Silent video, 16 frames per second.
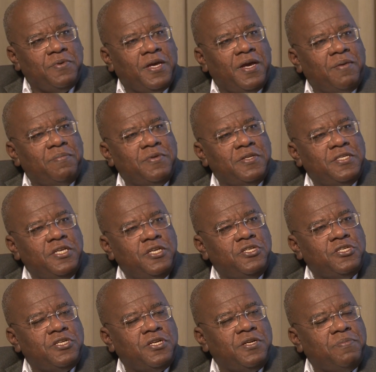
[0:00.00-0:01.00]
to become a
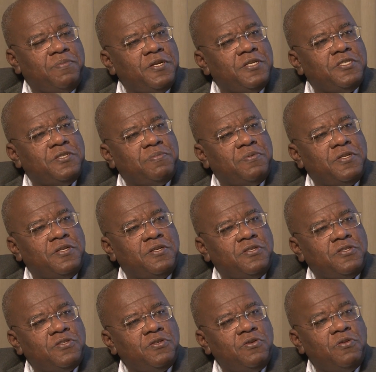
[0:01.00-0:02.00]
teacher and a principal in
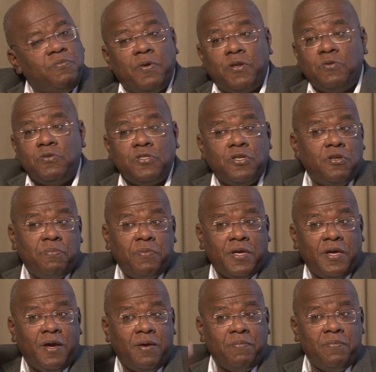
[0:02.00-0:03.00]
a school, but who's going to
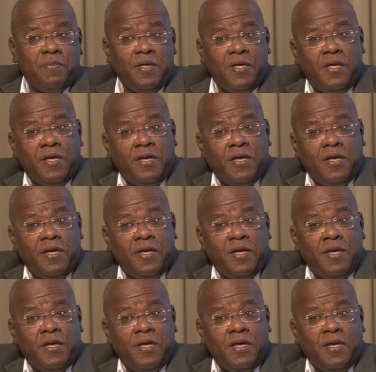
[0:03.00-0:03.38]
become